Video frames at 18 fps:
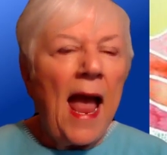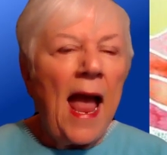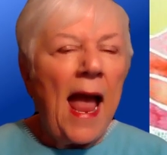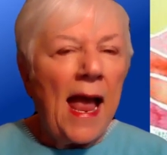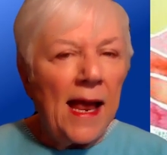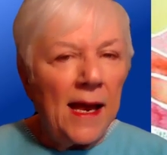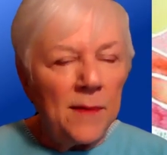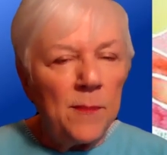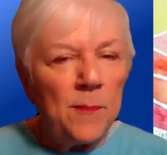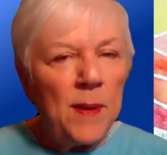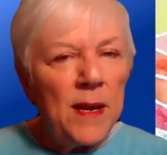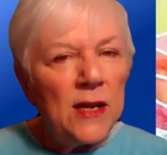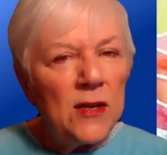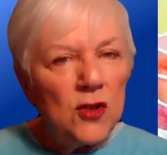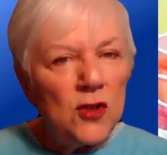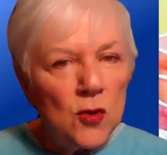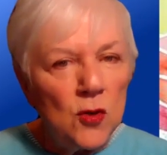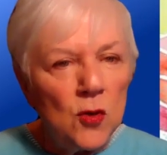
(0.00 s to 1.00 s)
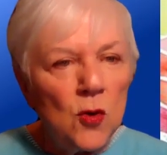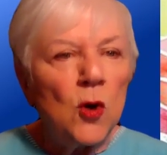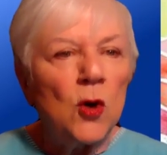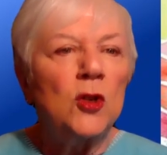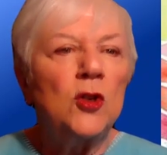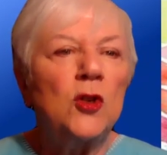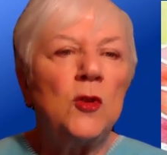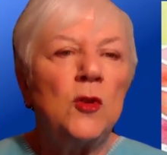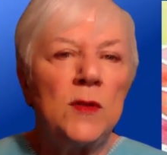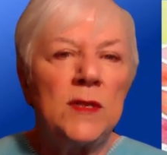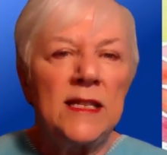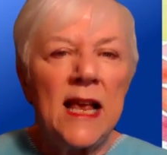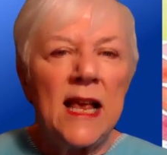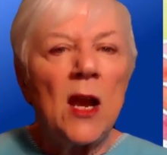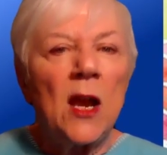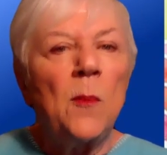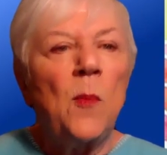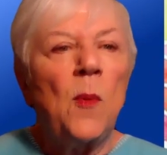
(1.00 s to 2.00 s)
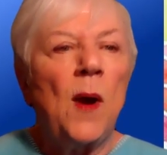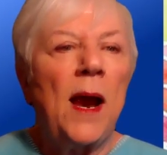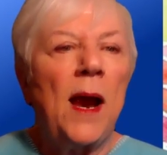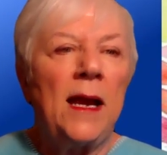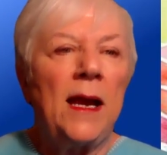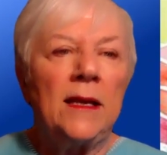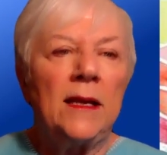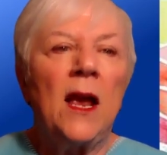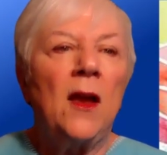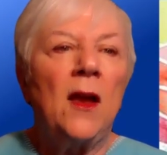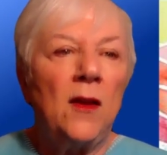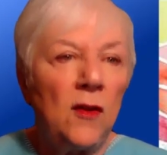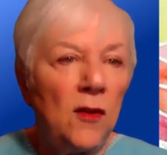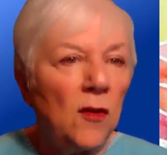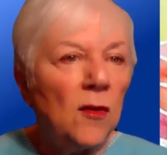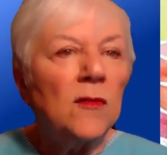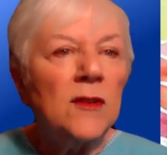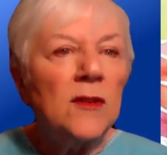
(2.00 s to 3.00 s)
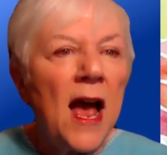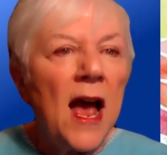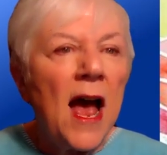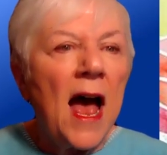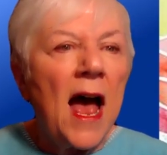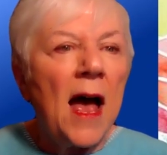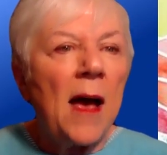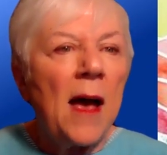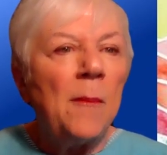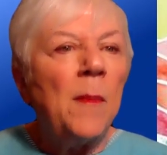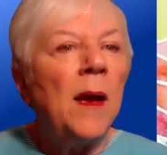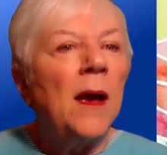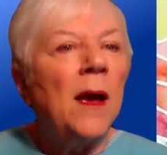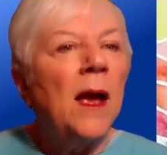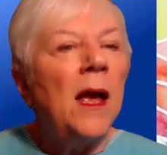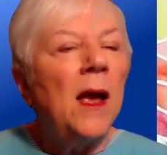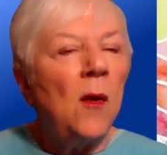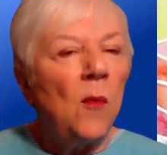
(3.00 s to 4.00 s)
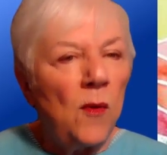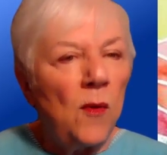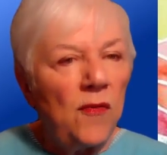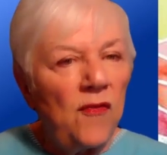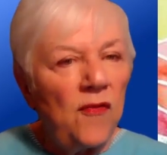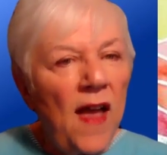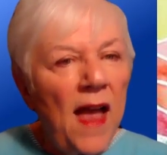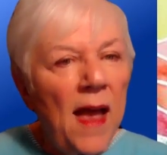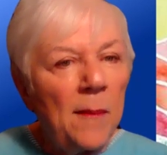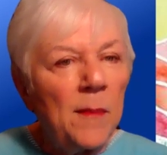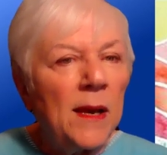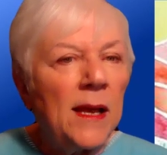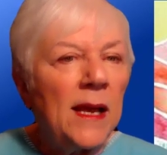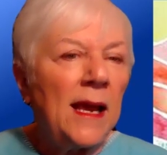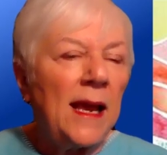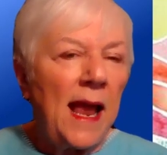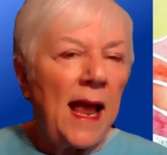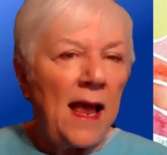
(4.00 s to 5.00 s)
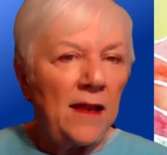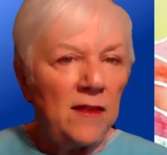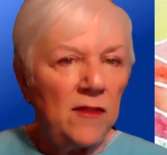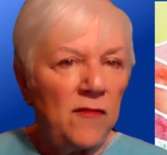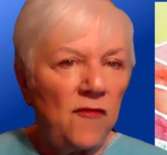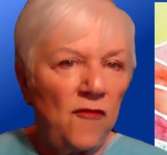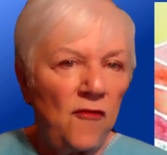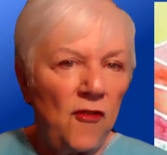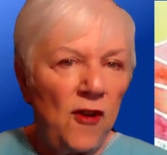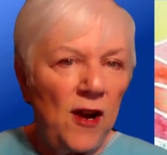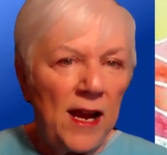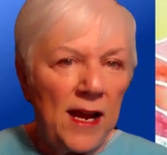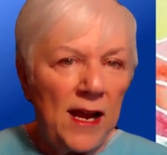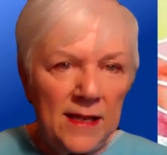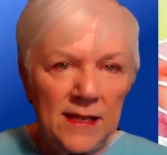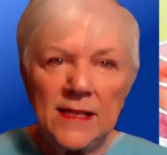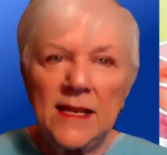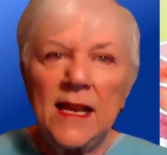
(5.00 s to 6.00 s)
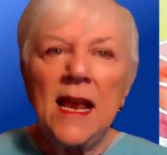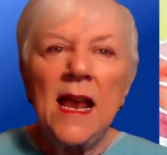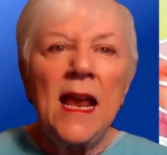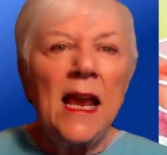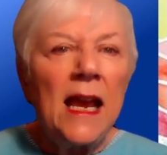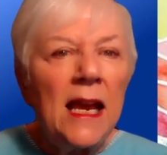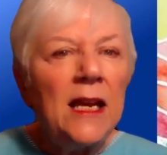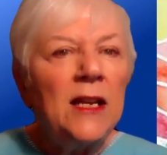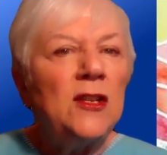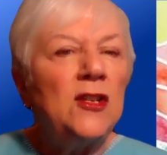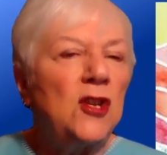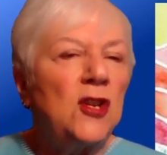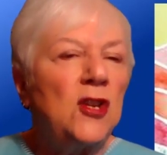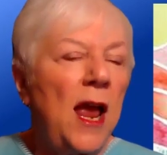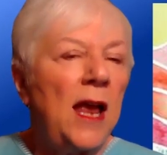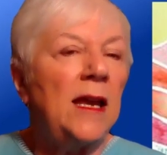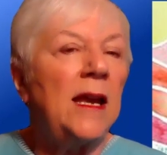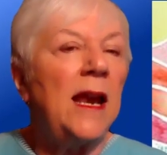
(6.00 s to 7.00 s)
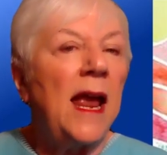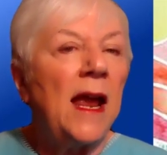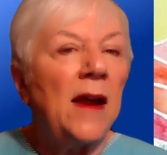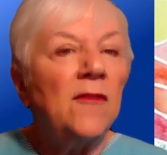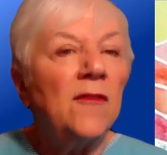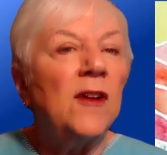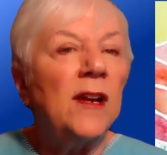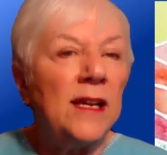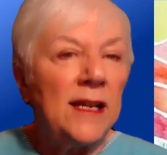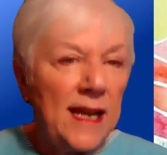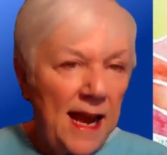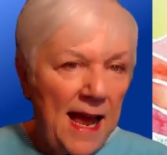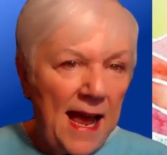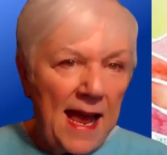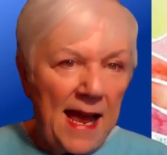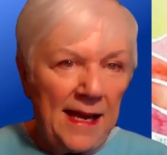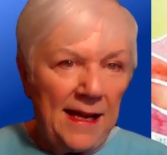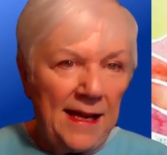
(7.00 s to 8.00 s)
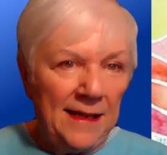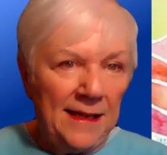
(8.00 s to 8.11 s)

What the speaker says: and be sure to celebrate your time with family and friends each and every day.